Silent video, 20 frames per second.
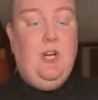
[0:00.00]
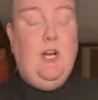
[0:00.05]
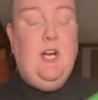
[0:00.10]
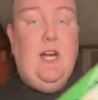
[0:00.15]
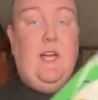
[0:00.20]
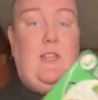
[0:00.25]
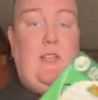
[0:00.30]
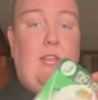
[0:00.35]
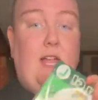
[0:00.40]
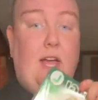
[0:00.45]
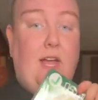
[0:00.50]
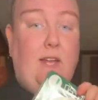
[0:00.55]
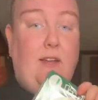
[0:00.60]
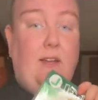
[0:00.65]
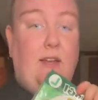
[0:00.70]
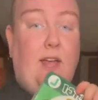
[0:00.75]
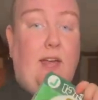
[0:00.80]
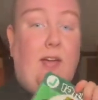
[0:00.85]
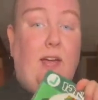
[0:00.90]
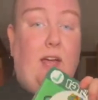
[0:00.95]
and
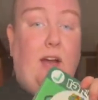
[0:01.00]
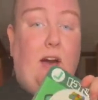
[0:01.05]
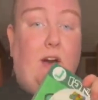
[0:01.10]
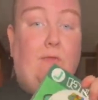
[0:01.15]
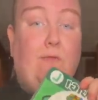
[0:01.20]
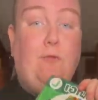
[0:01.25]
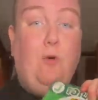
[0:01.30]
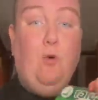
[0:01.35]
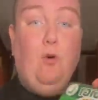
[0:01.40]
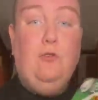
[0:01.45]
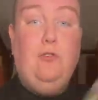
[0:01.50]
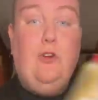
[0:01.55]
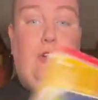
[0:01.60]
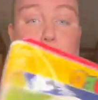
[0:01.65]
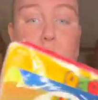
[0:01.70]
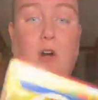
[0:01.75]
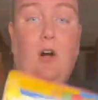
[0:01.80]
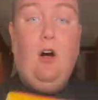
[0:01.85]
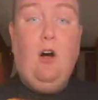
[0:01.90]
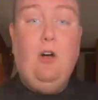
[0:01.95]
then a folder.
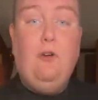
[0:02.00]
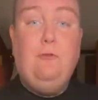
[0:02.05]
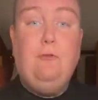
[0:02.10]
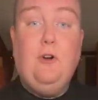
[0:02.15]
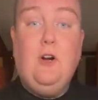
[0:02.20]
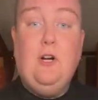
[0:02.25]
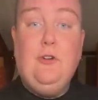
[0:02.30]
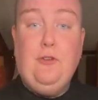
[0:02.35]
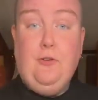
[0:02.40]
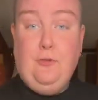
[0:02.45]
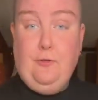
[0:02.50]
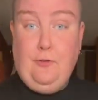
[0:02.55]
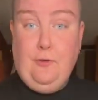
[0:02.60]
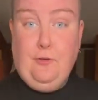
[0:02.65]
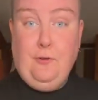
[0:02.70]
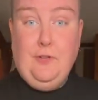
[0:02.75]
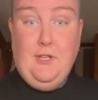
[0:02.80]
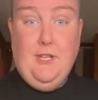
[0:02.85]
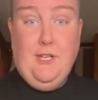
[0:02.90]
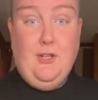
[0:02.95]
All for under
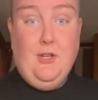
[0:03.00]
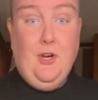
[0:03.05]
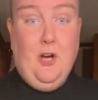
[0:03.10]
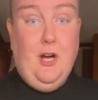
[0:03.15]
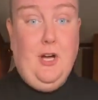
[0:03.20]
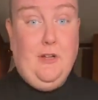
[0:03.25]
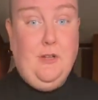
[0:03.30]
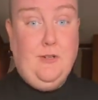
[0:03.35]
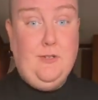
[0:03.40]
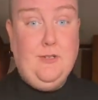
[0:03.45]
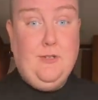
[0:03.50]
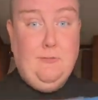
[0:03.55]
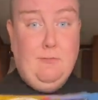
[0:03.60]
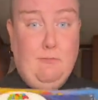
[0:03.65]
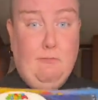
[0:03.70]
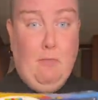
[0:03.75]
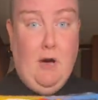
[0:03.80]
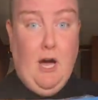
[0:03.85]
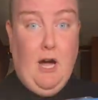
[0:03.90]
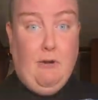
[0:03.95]
$13.
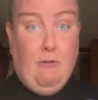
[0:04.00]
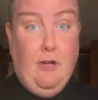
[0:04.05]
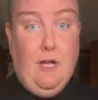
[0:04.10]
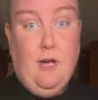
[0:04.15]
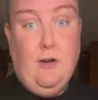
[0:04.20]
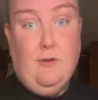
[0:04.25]
Mario,